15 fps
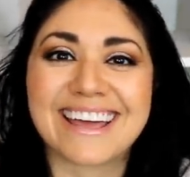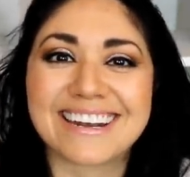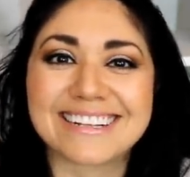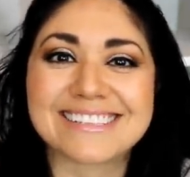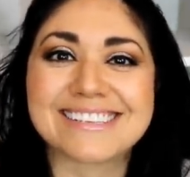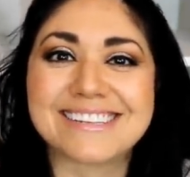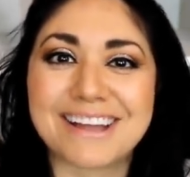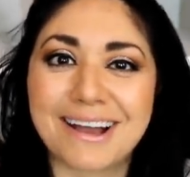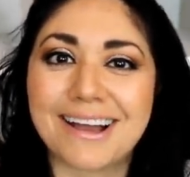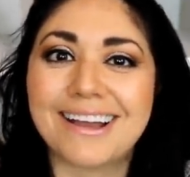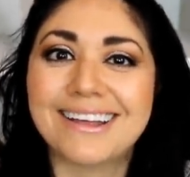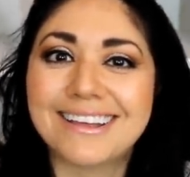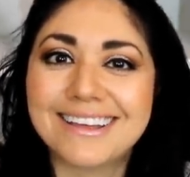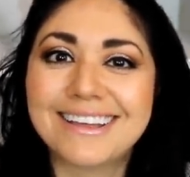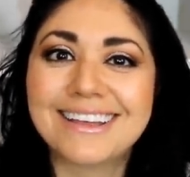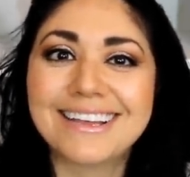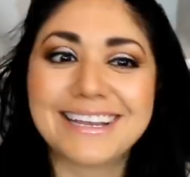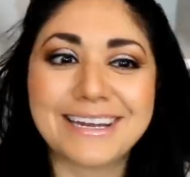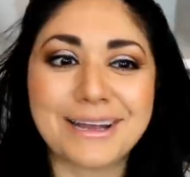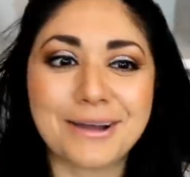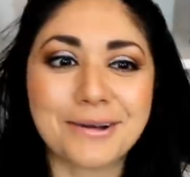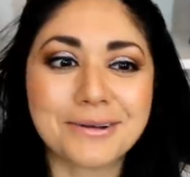that it's not,
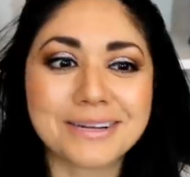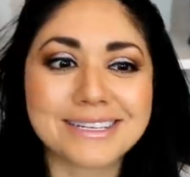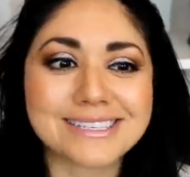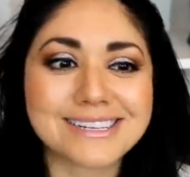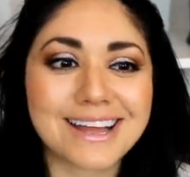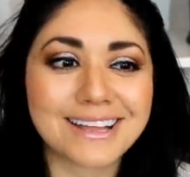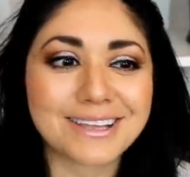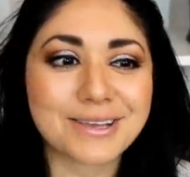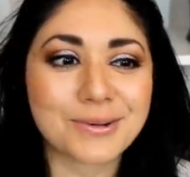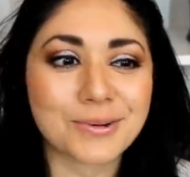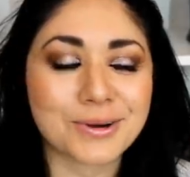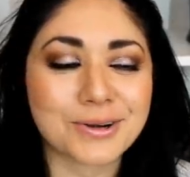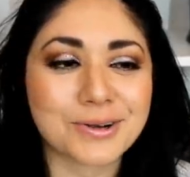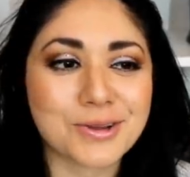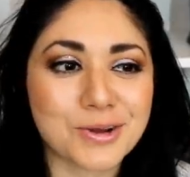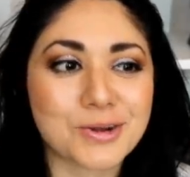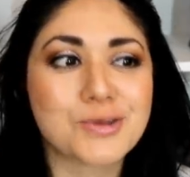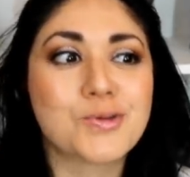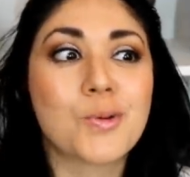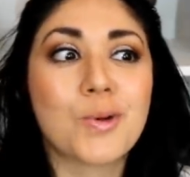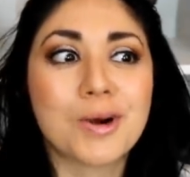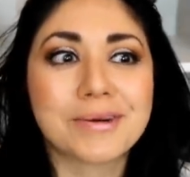you know, it's not your, your
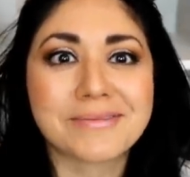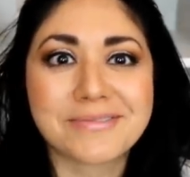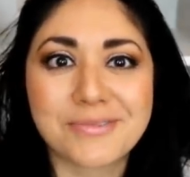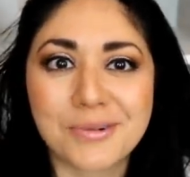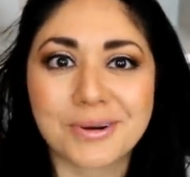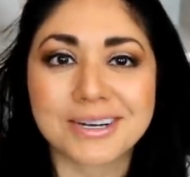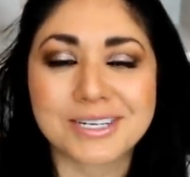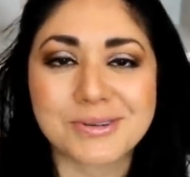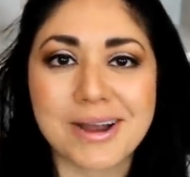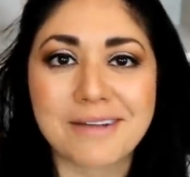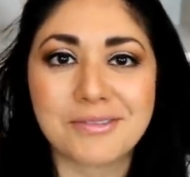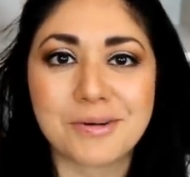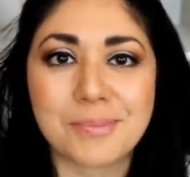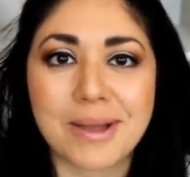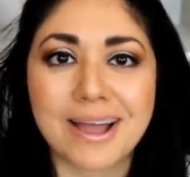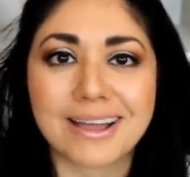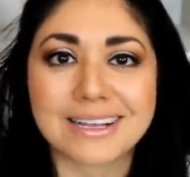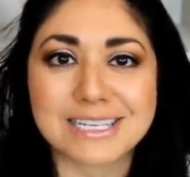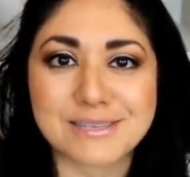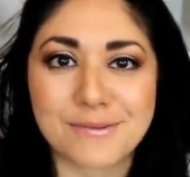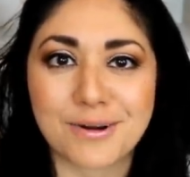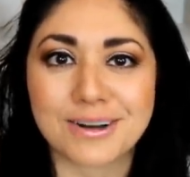norm for a travel
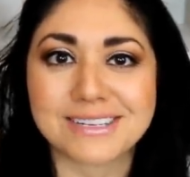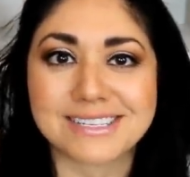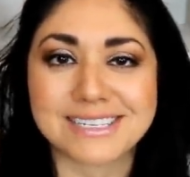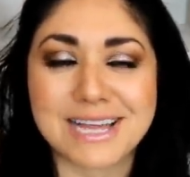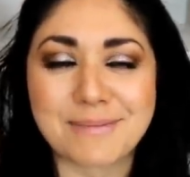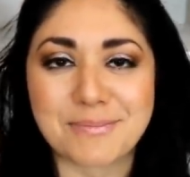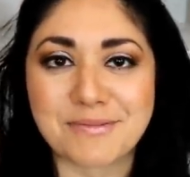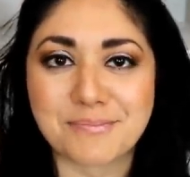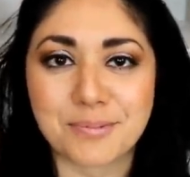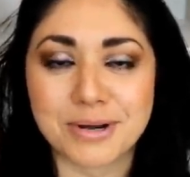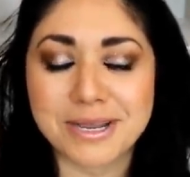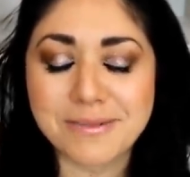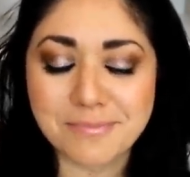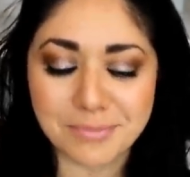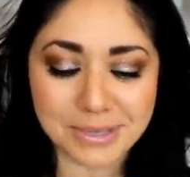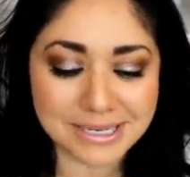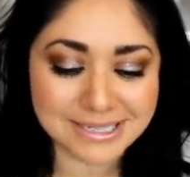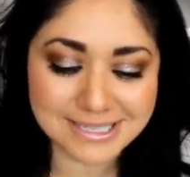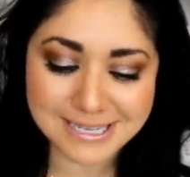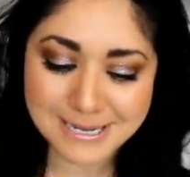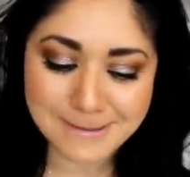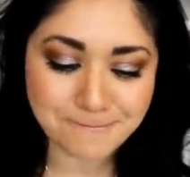bag as far as the type of print,
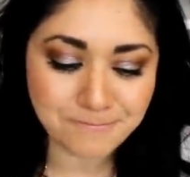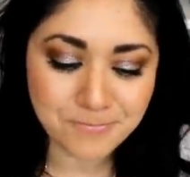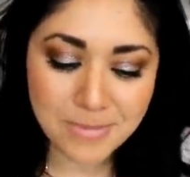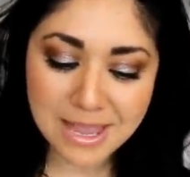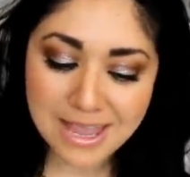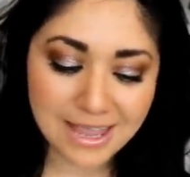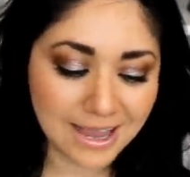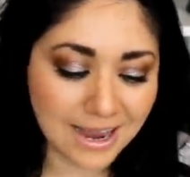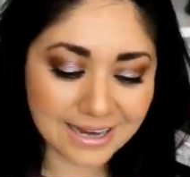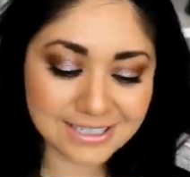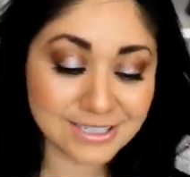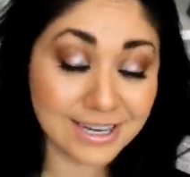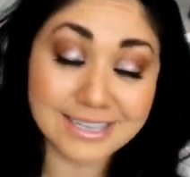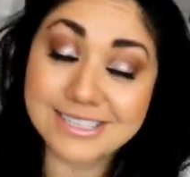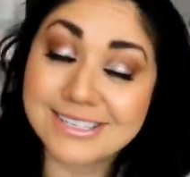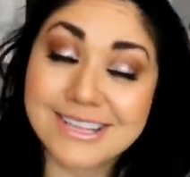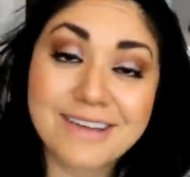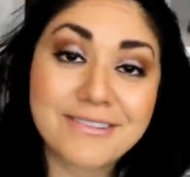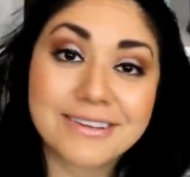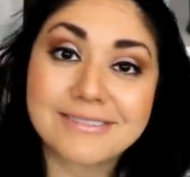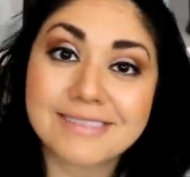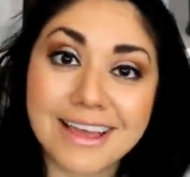but um, I, I just
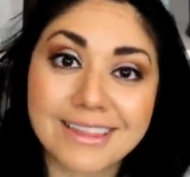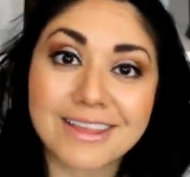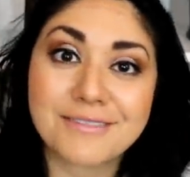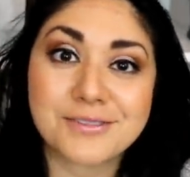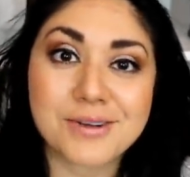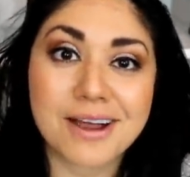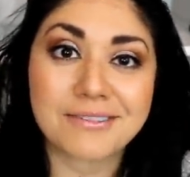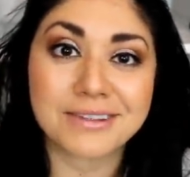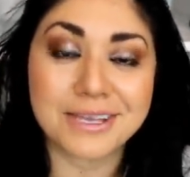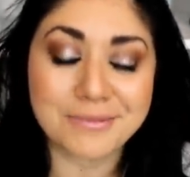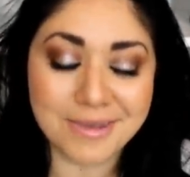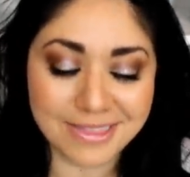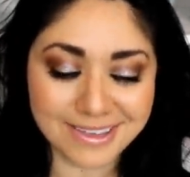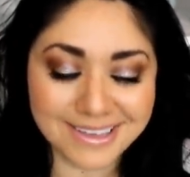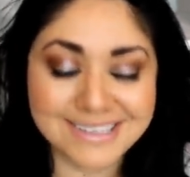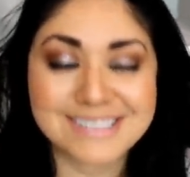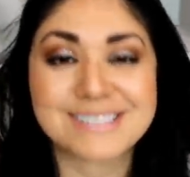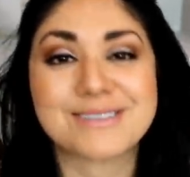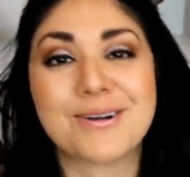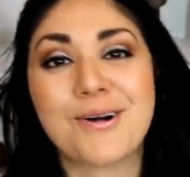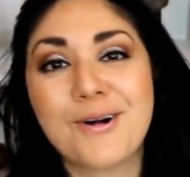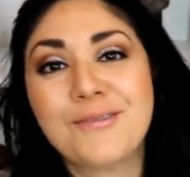love it. I love traveling with it.
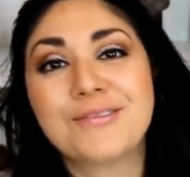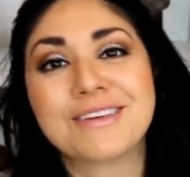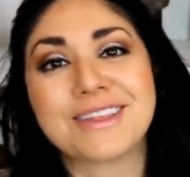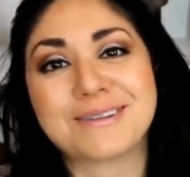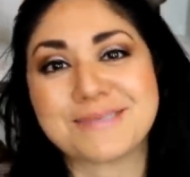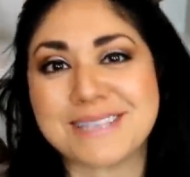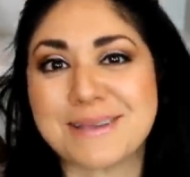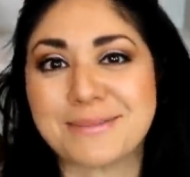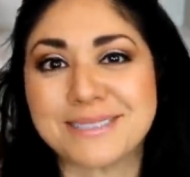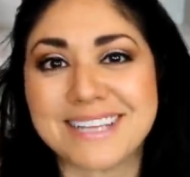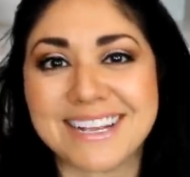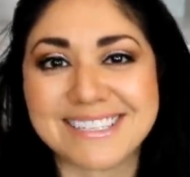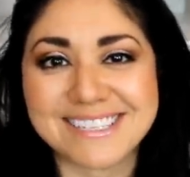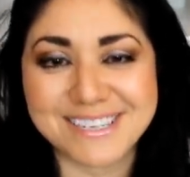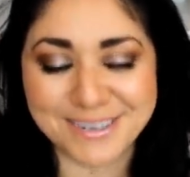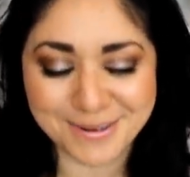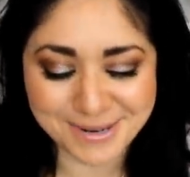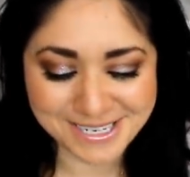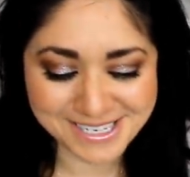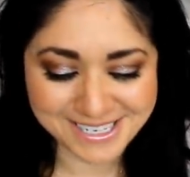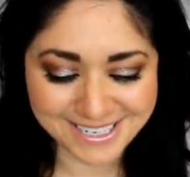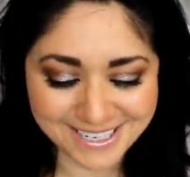So hopefully that was able to answer your
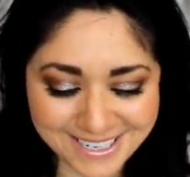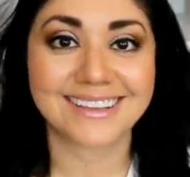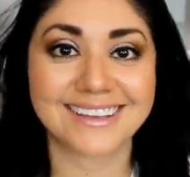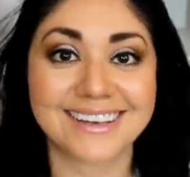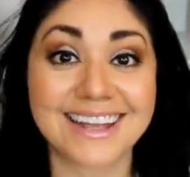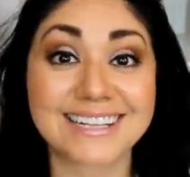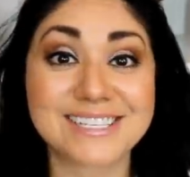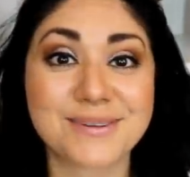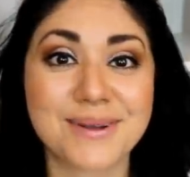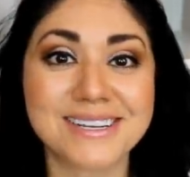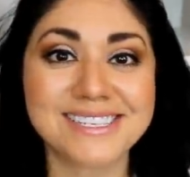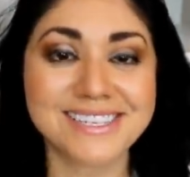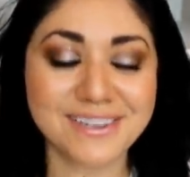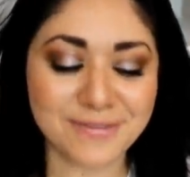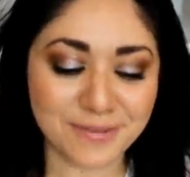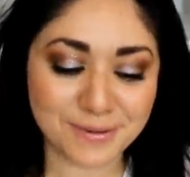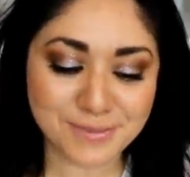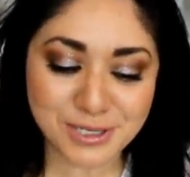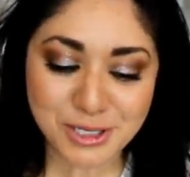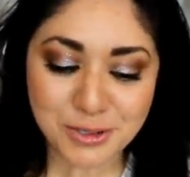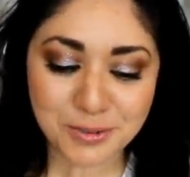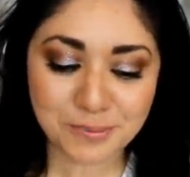question. Next question
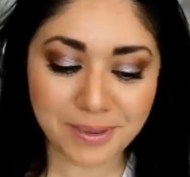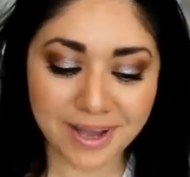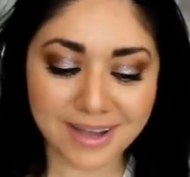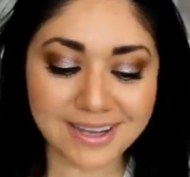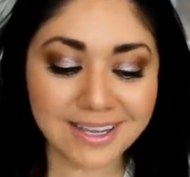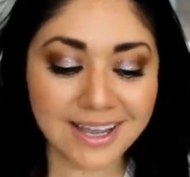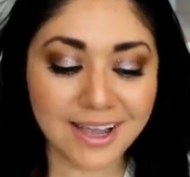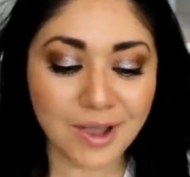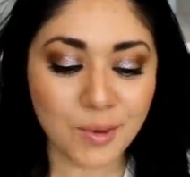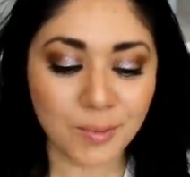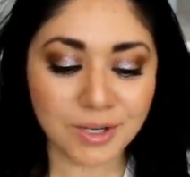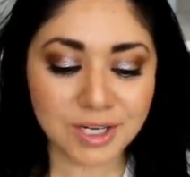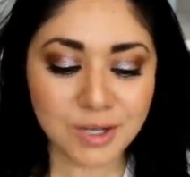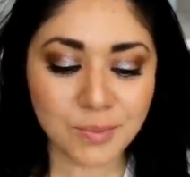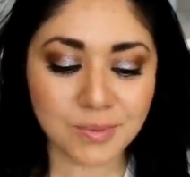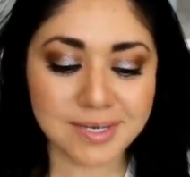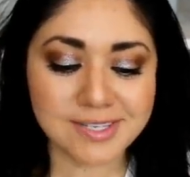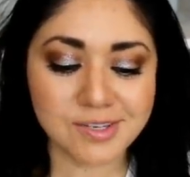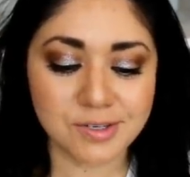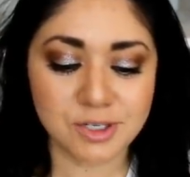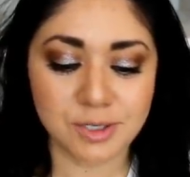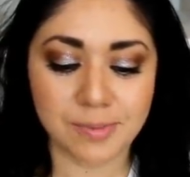from June Bug. Where do you
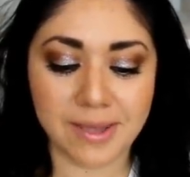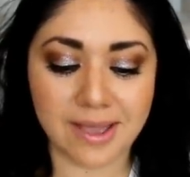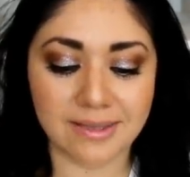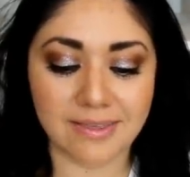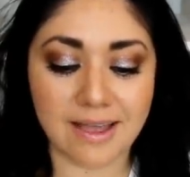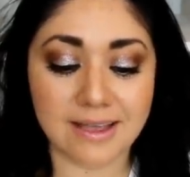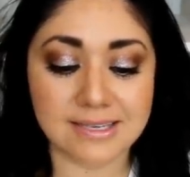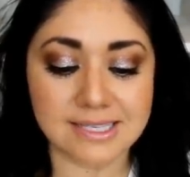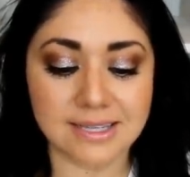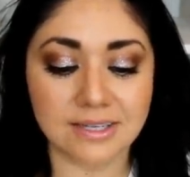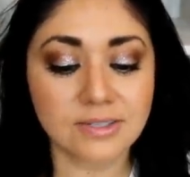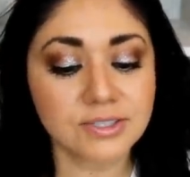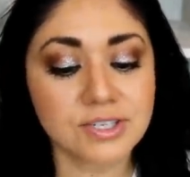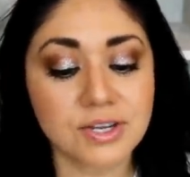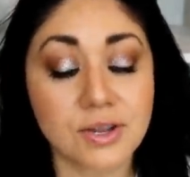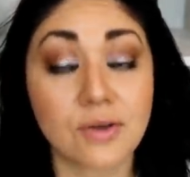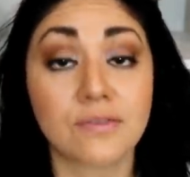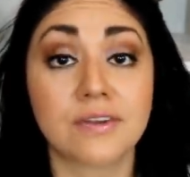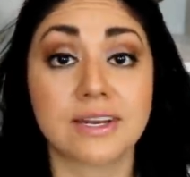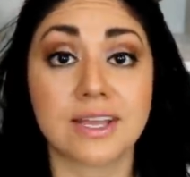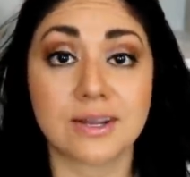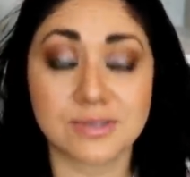research a bag that has little to no
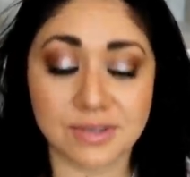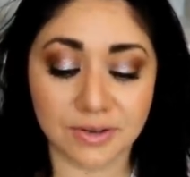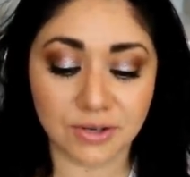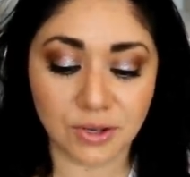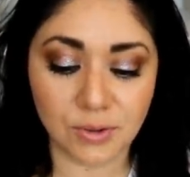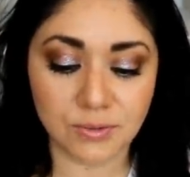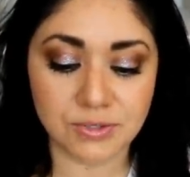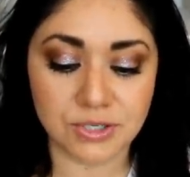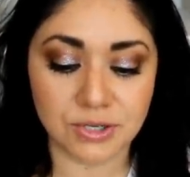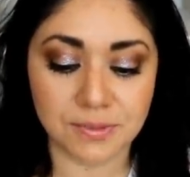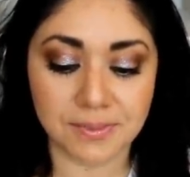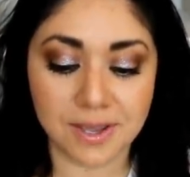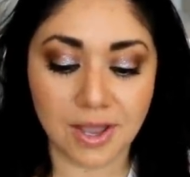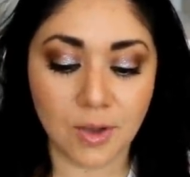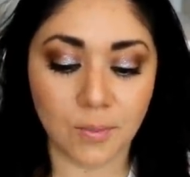videos on YouTube?